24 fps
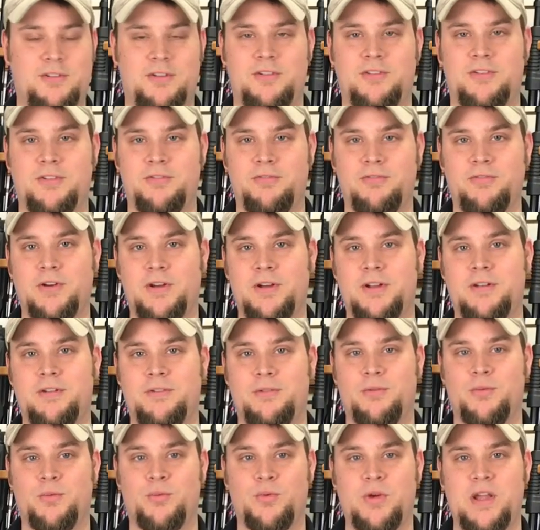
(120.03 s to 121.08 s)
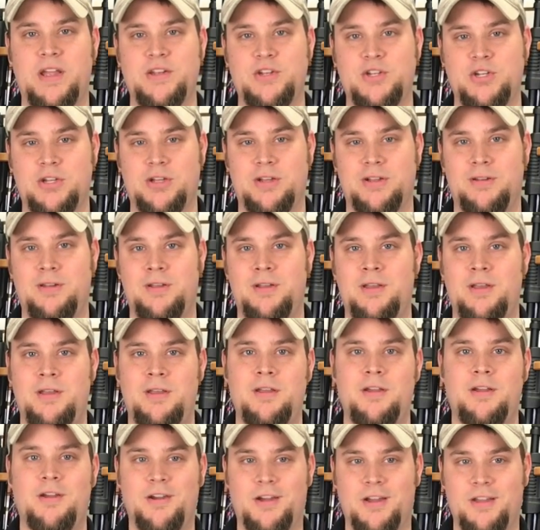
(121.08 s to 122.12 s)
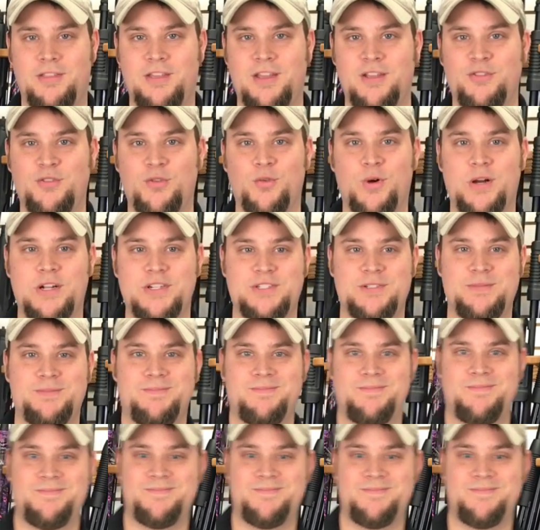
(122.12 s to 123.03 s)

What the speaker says: just a fun range gun. All right, thanks for watching.